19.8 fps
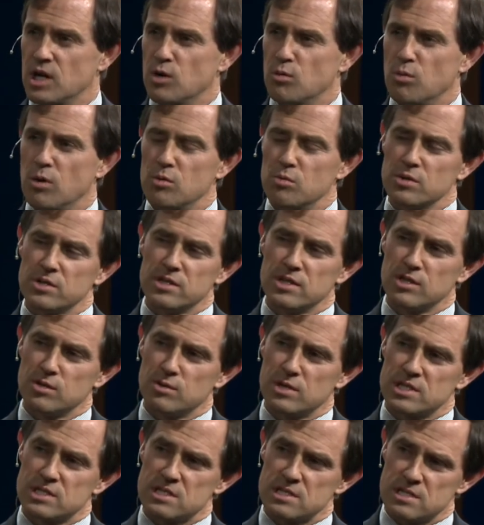What will the
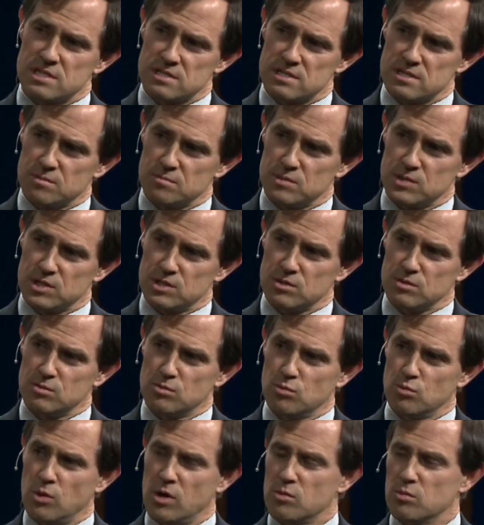UN system do?
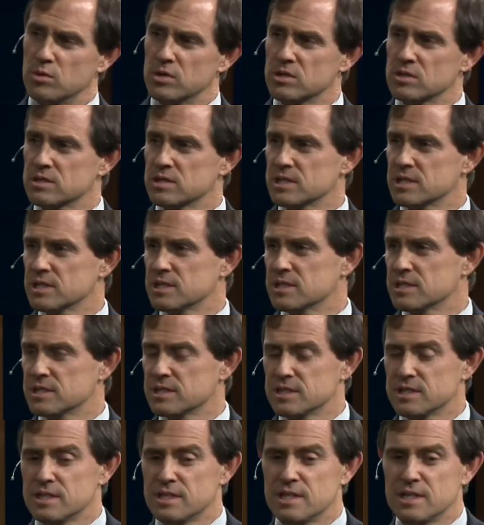What will
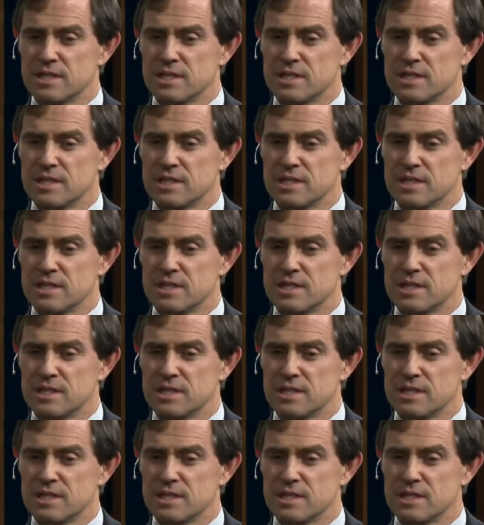the